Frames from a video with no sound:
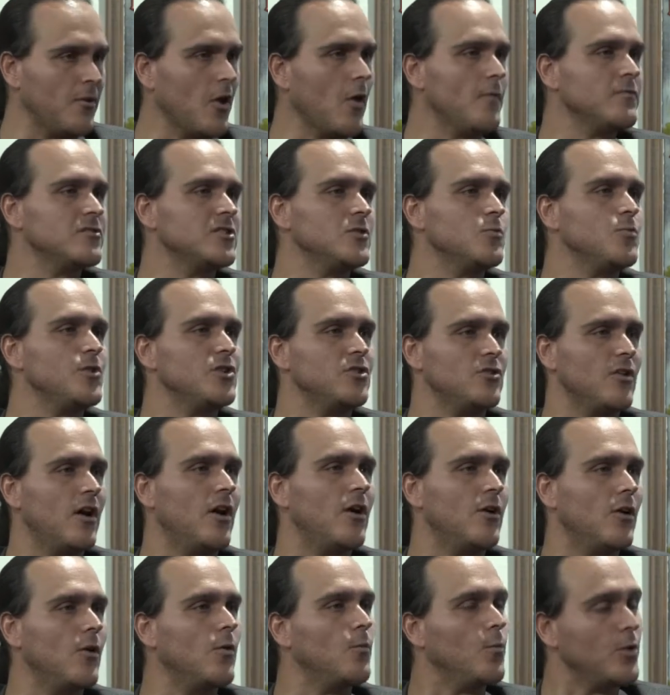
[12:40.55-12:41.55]
And obviously when
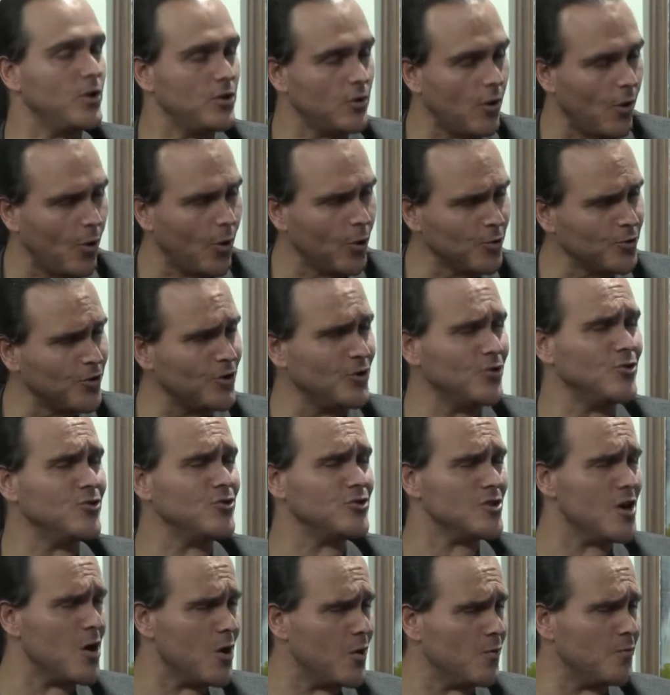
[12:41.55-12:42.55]
you're older, you
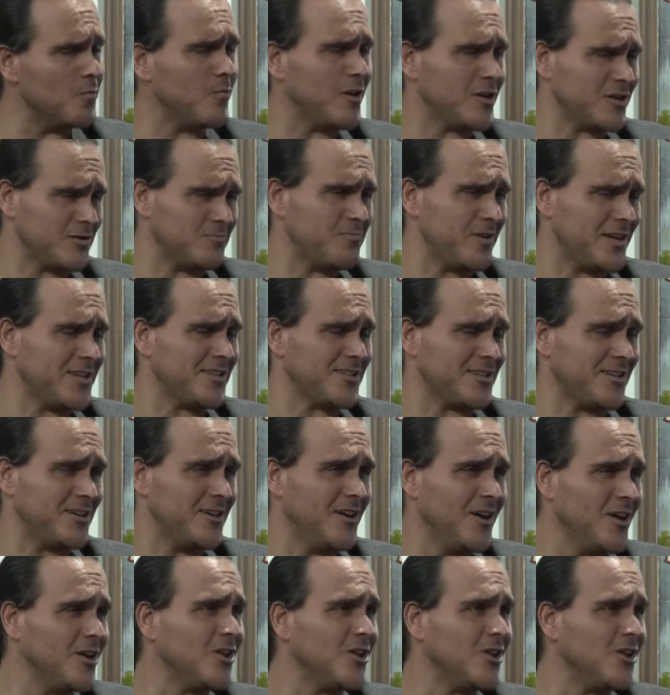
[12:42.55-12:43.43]
know much better.